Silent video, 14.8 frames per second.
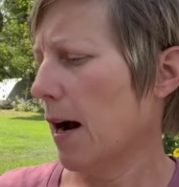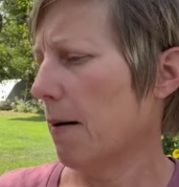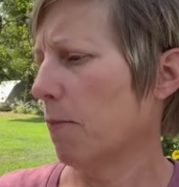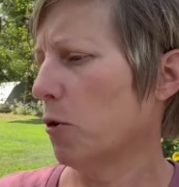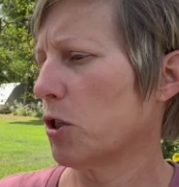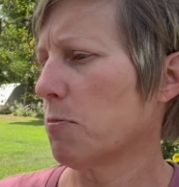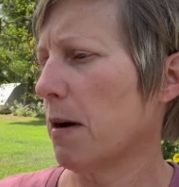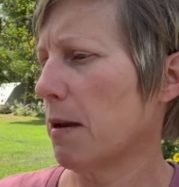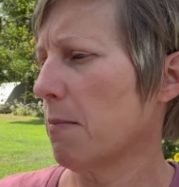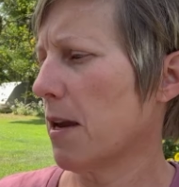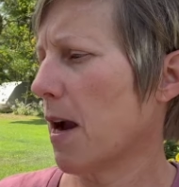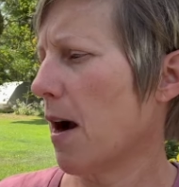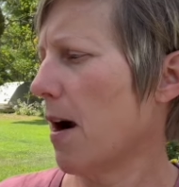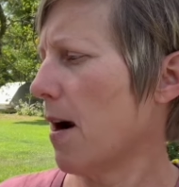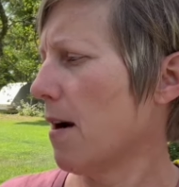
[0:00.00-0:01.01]
which might be
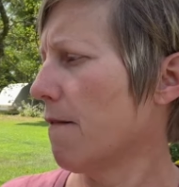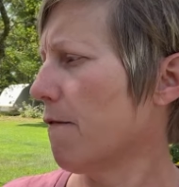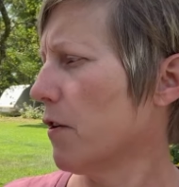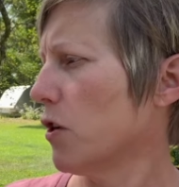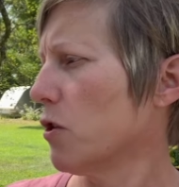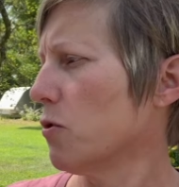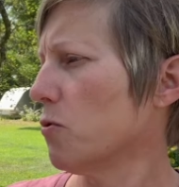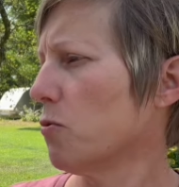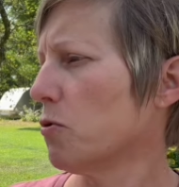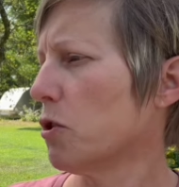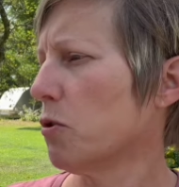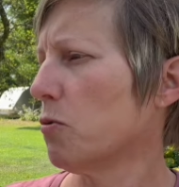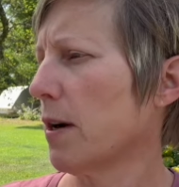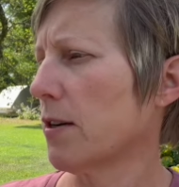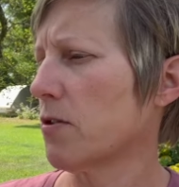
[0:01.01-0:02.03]
hard for you
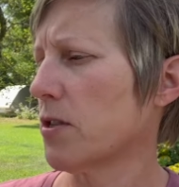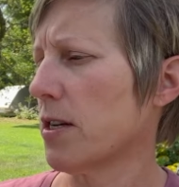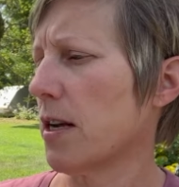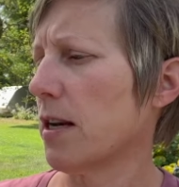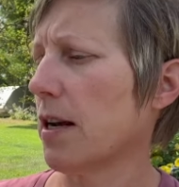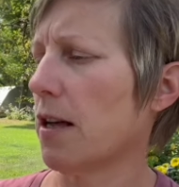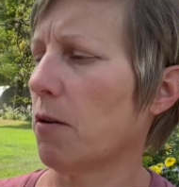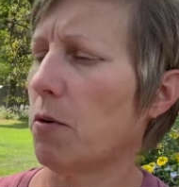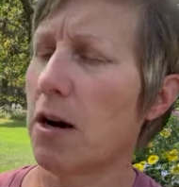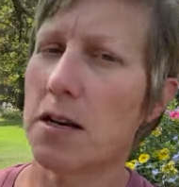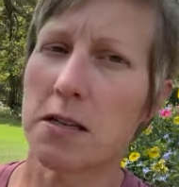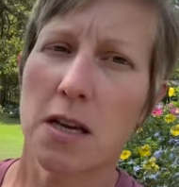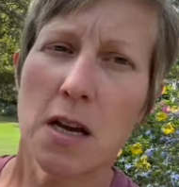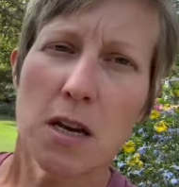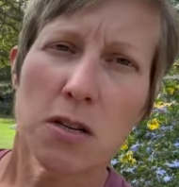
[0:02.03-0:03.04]
to understand
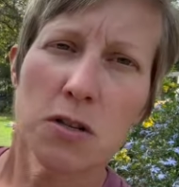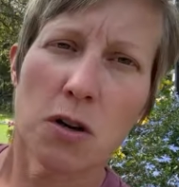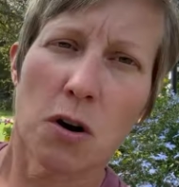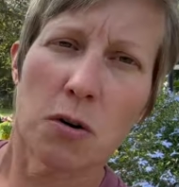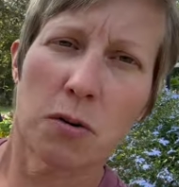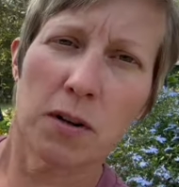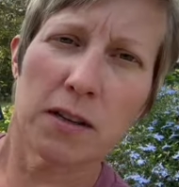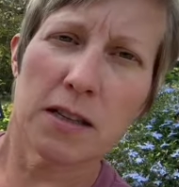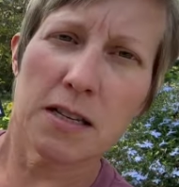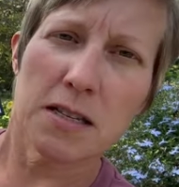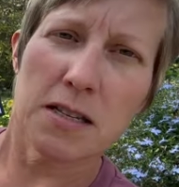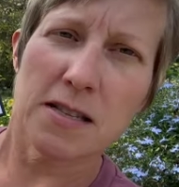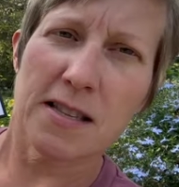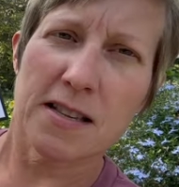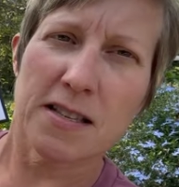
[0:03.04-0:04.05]
otherwise. So this
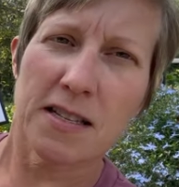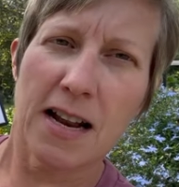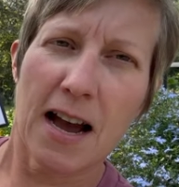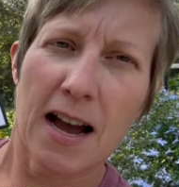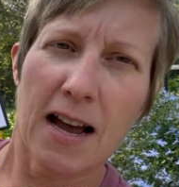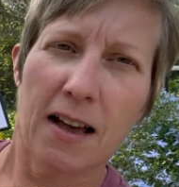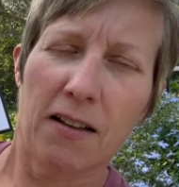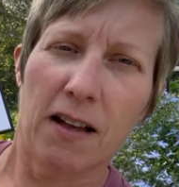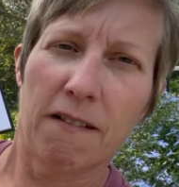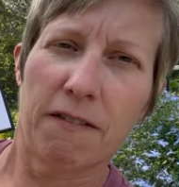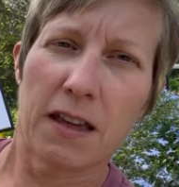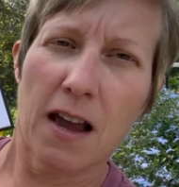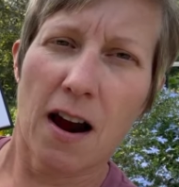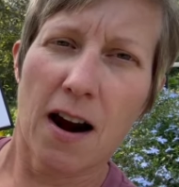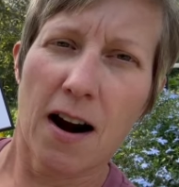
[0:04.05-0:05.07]
is the style of
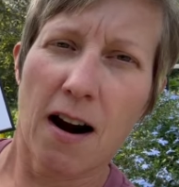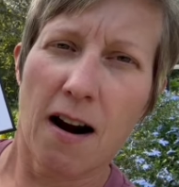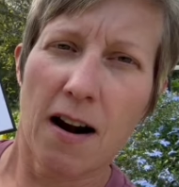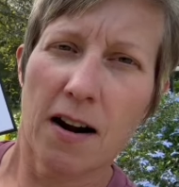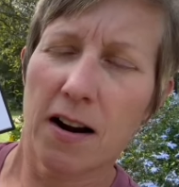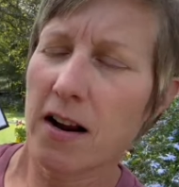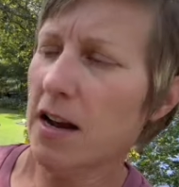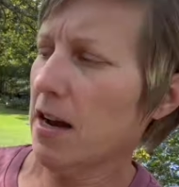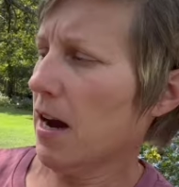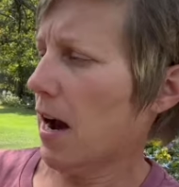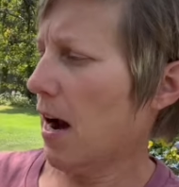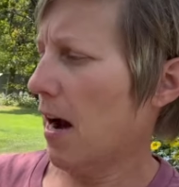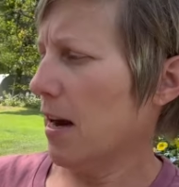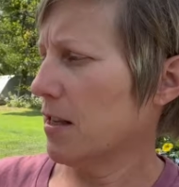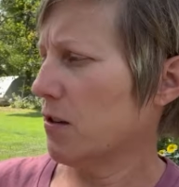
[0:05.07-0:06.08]
the art.
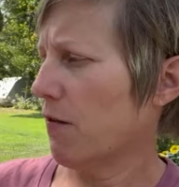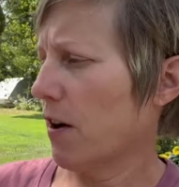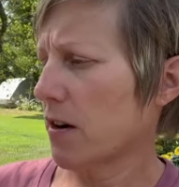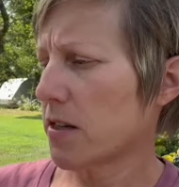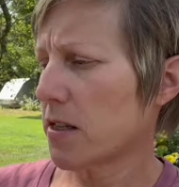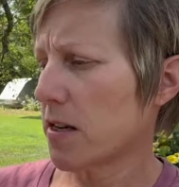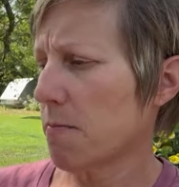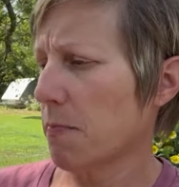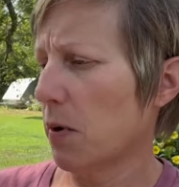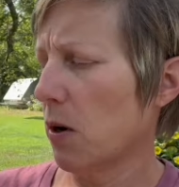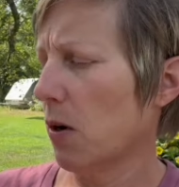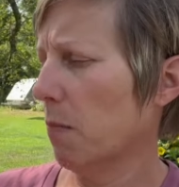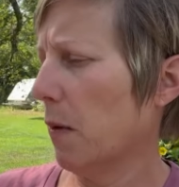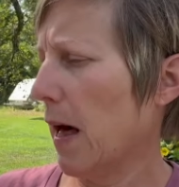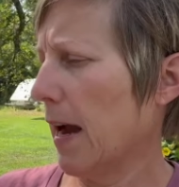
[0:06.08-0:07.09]
It's very
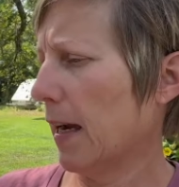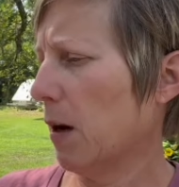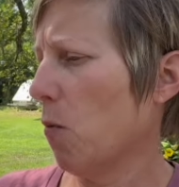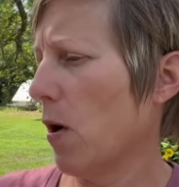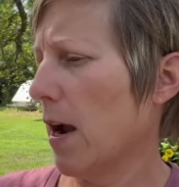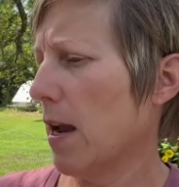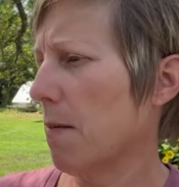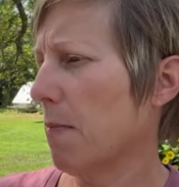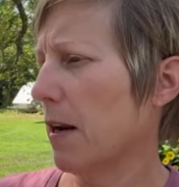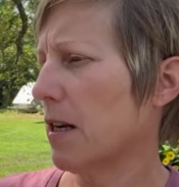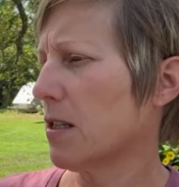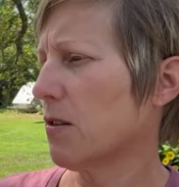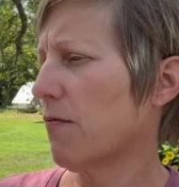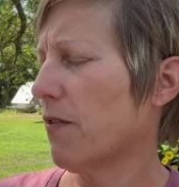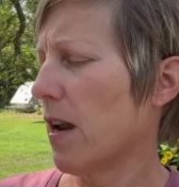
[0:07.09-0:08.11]
simple, black and white, but
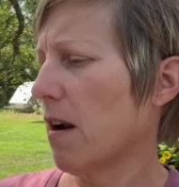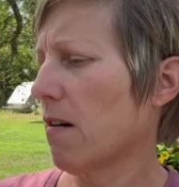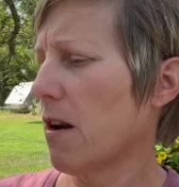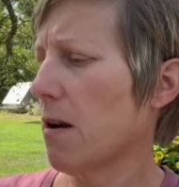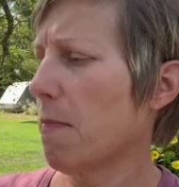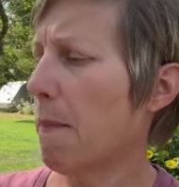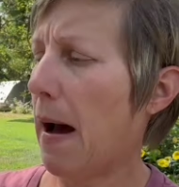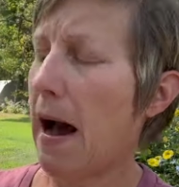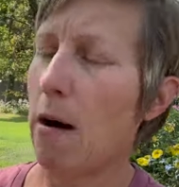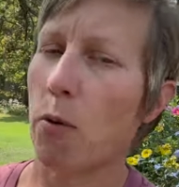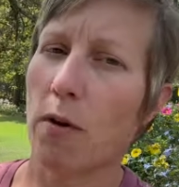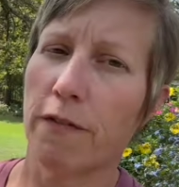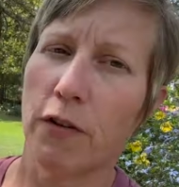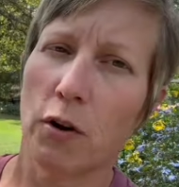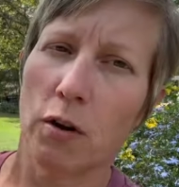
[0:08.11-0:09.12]
it's very
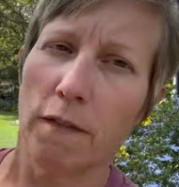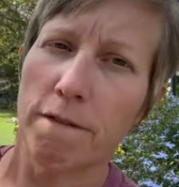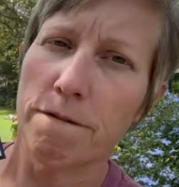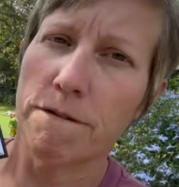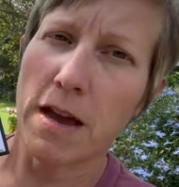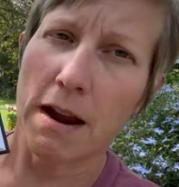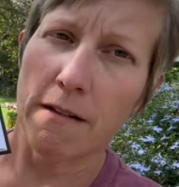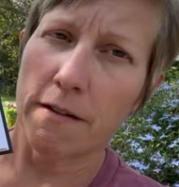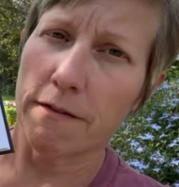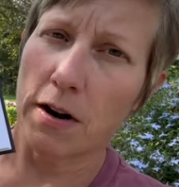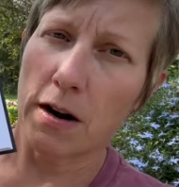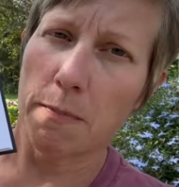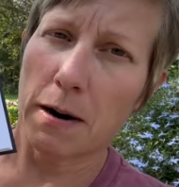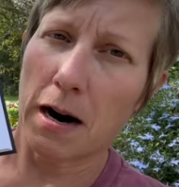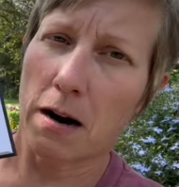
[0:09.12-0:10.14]
powerful, very,
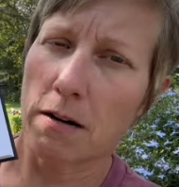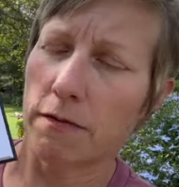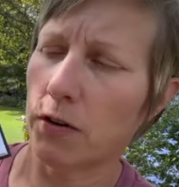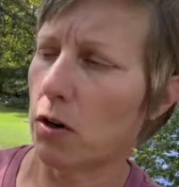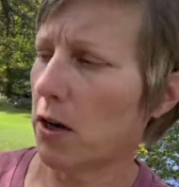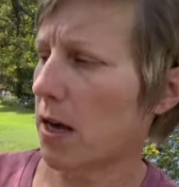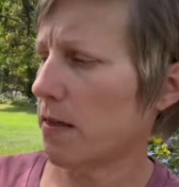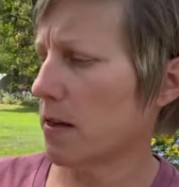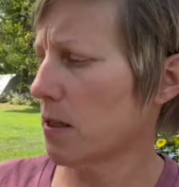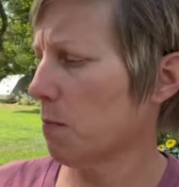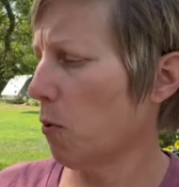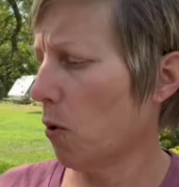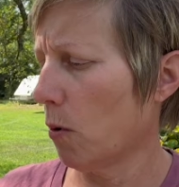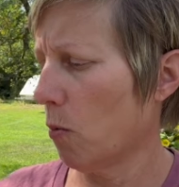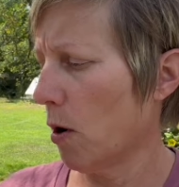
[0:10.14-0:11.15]
very powerful. And this
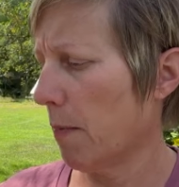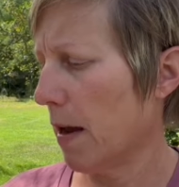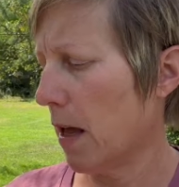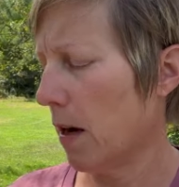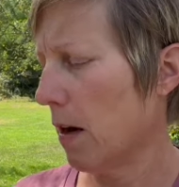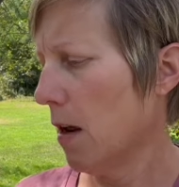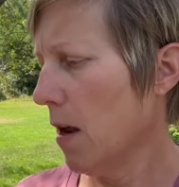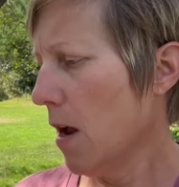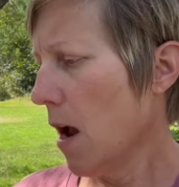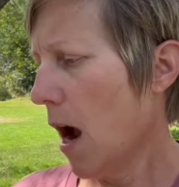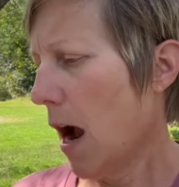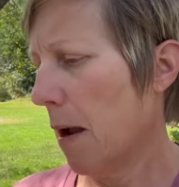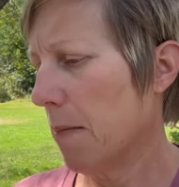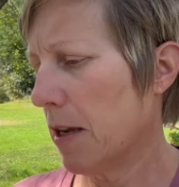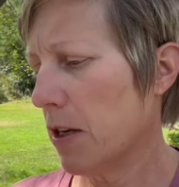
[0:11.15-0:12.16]
poor woman,
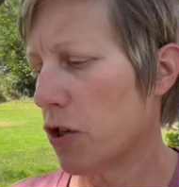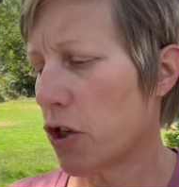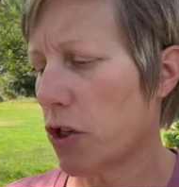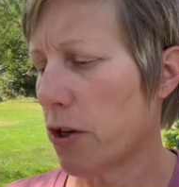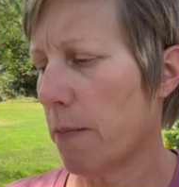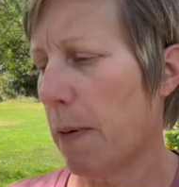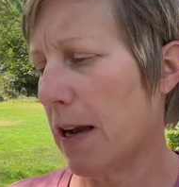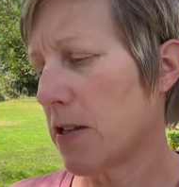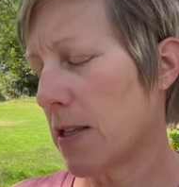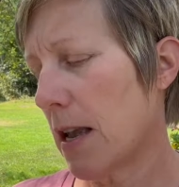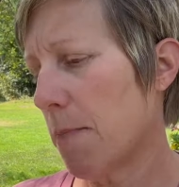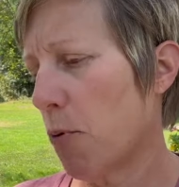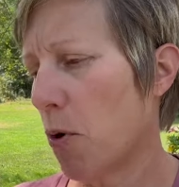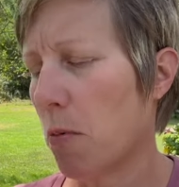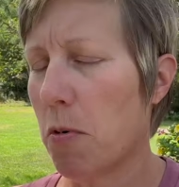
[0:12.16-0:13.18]
I mean, I say
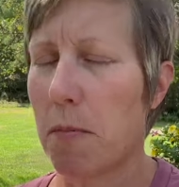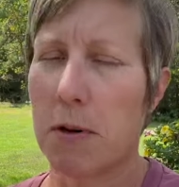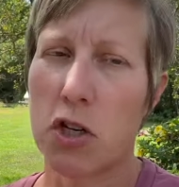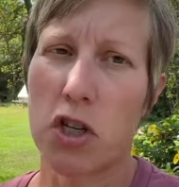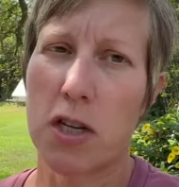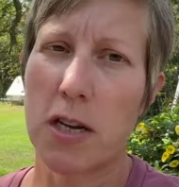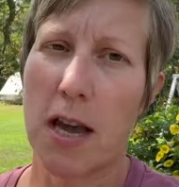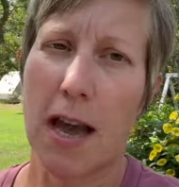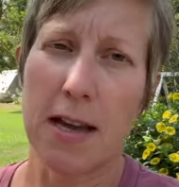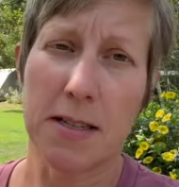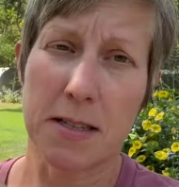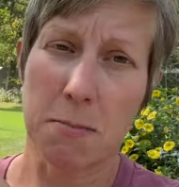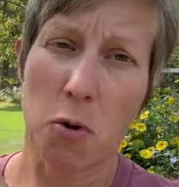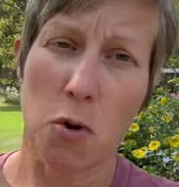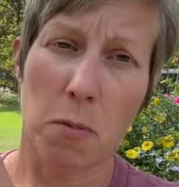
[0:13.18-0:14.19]
poor woman, she has
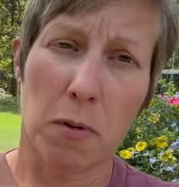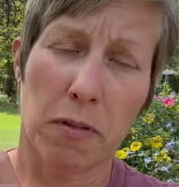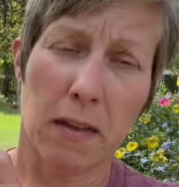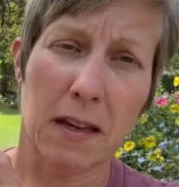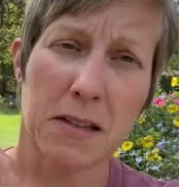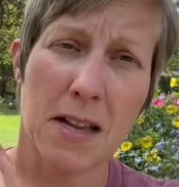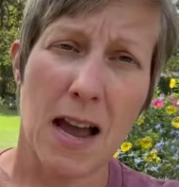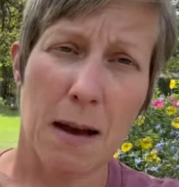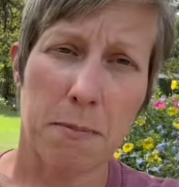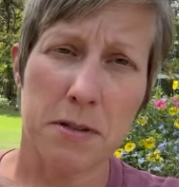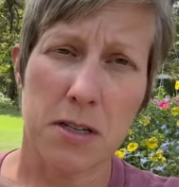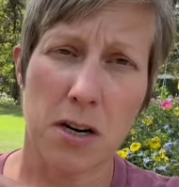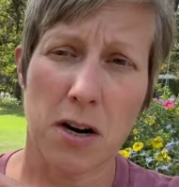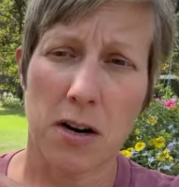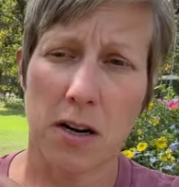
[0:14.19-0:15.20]
some horrible things happen
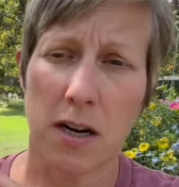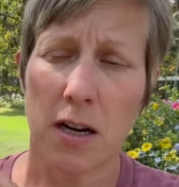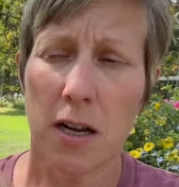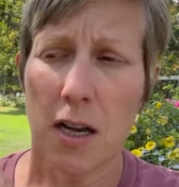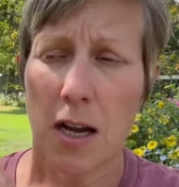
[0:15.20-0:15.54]
to her.